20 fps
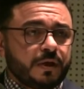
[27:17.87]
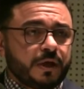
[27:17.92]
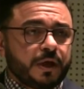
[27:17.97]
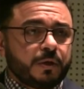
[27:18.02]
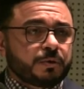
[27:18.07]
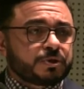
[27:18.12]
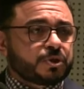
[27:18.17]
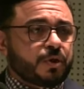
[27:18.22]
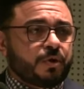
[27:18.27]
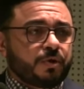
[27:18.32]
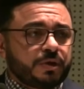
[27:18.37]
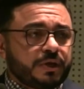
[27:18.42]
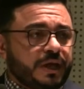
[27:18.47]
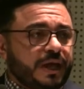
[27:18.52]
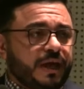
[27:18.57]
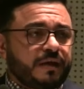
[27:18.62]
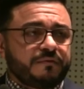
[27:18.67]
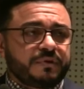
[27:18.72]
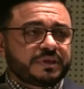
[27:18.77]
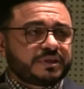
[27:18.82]
He was only
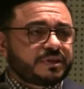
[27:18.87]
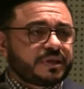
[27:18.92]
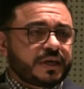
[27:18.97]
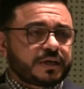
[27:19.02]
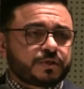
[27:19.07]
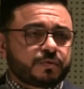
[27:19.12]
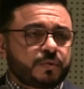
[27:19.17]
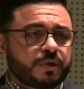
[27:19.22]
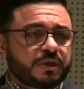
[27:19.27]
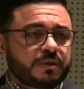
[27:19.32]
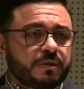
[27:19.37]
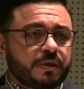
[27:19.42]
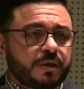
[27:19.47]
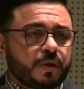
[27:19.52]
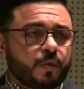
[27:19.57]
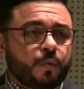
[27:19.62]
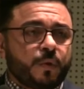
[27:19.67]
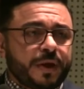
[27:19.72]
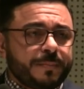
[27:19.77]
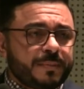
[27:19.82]
having sex
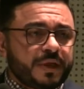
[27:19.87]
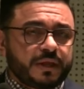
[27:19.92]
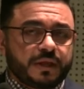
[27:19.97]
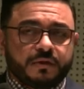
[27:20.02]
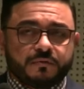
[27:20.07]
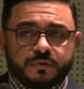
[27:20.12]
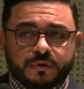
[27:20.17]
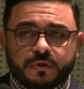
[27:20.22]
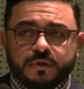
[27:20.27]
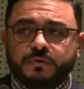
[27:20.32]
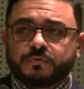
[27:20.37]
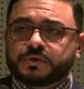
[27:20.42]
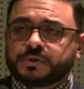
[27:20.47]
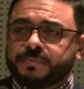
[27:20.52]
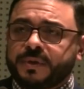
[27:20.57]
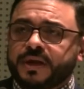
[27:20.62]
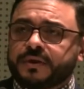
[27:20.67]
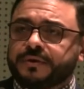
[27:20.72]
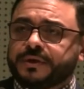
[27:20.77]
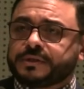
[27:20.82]
with women, even though he was
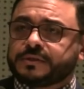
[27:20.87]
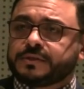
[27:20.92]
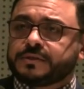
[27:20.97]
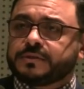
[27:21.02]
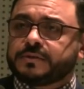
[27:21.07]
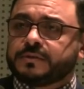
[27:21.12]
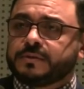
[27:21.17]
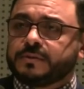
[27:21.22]
married.